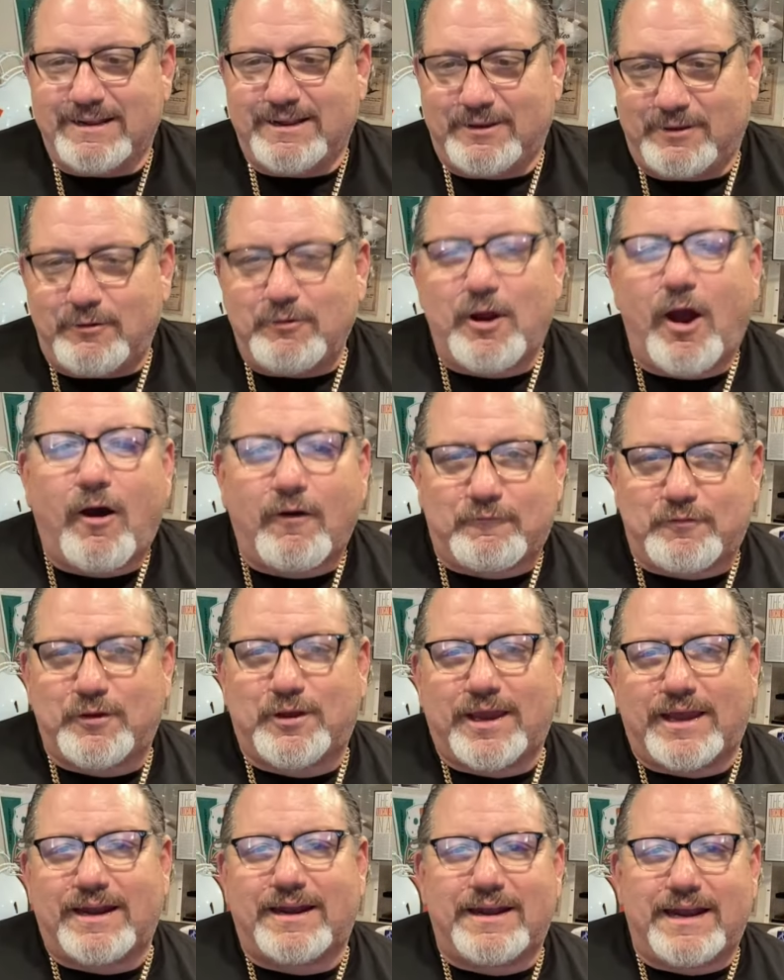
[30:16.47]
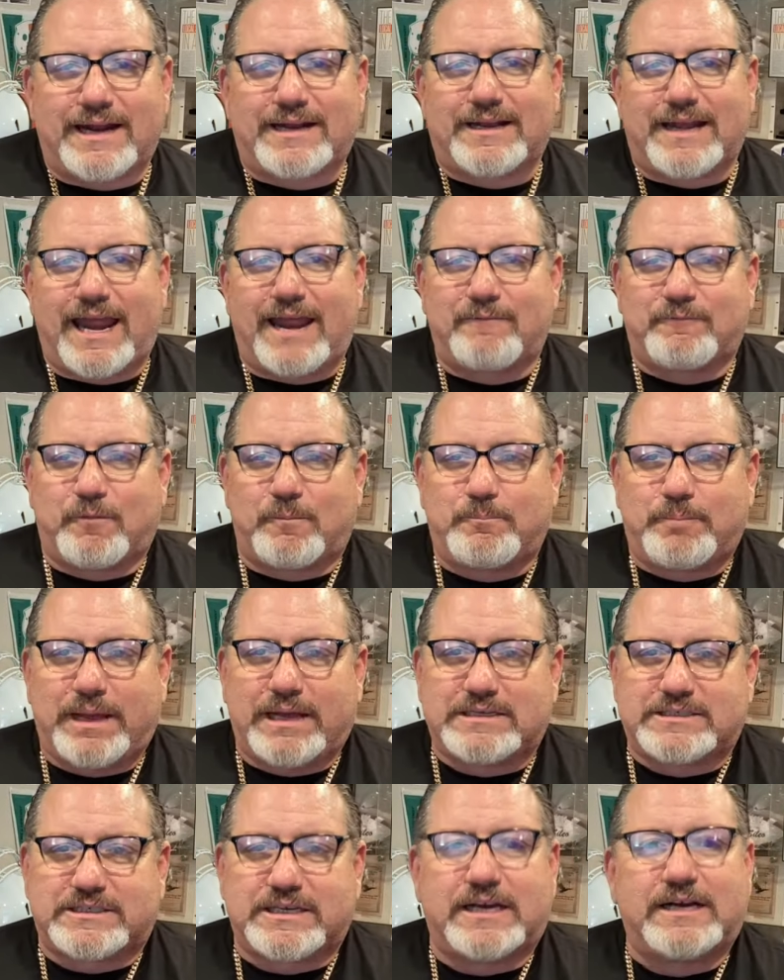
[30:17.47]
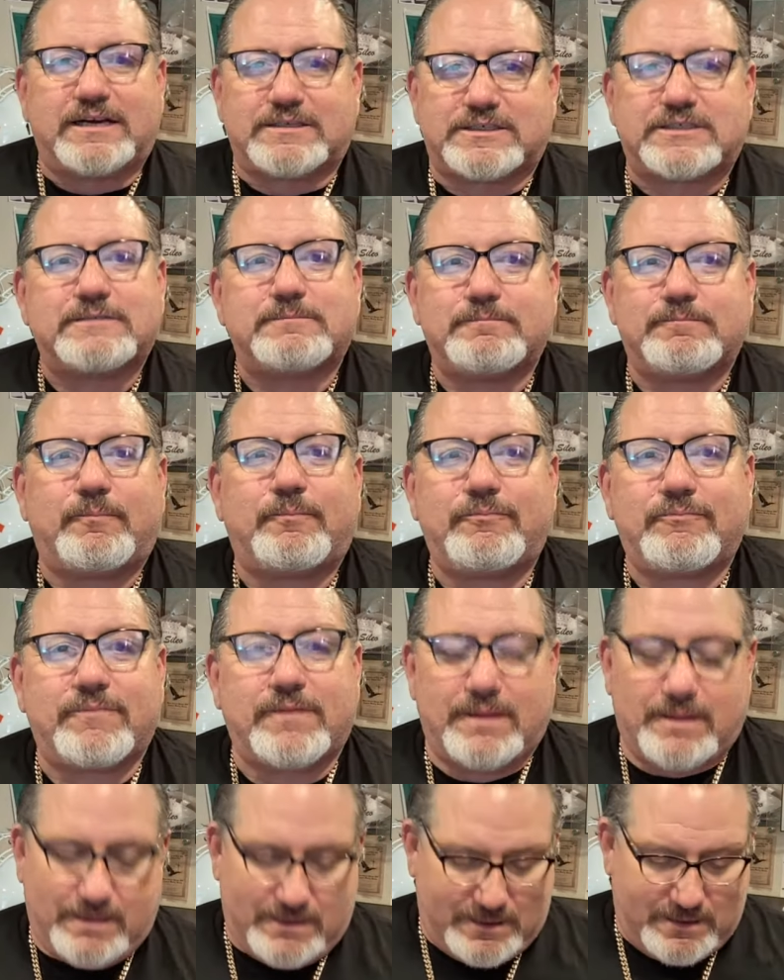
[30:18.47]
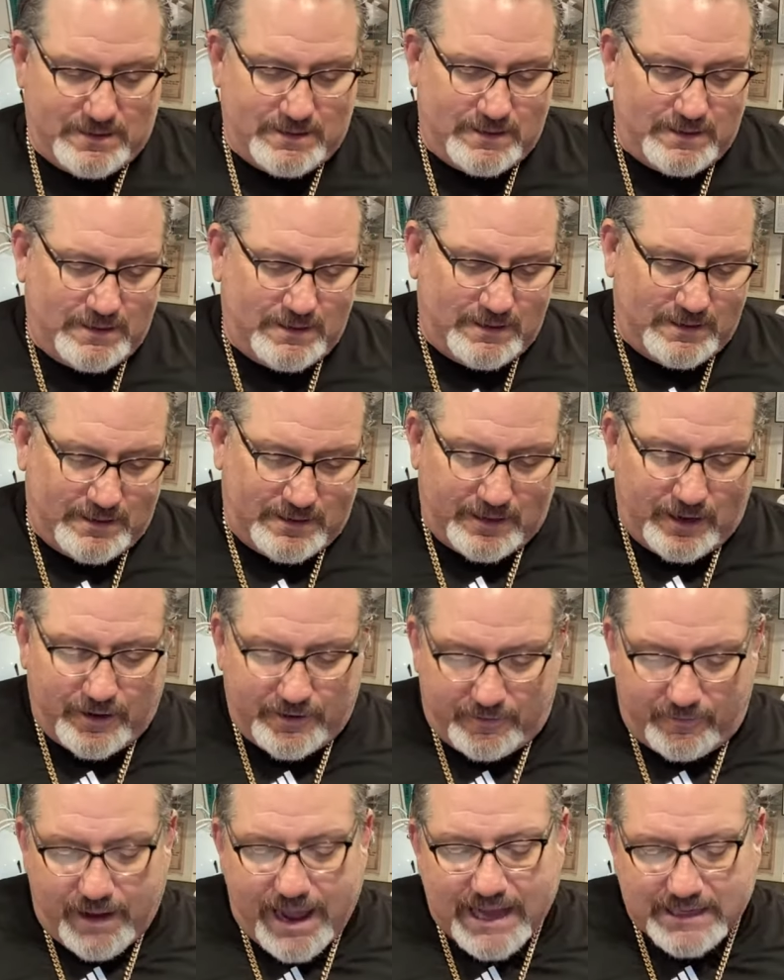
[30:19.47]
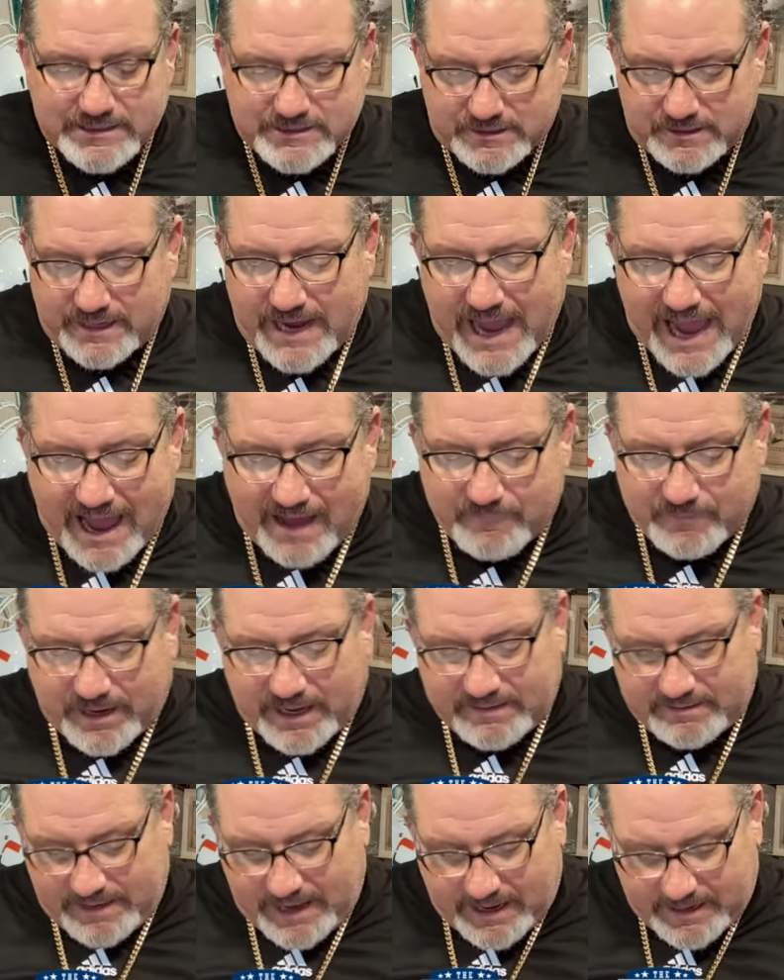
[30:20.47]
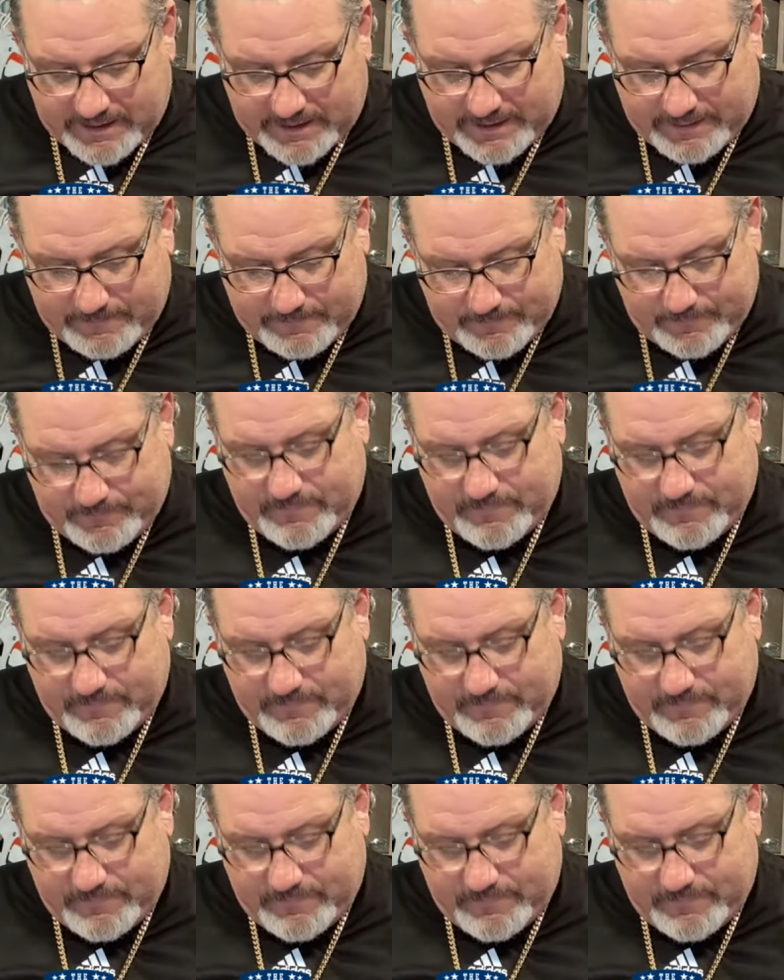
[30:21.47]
You know if you get a nickname from Big Sales, you know you actually have an identity.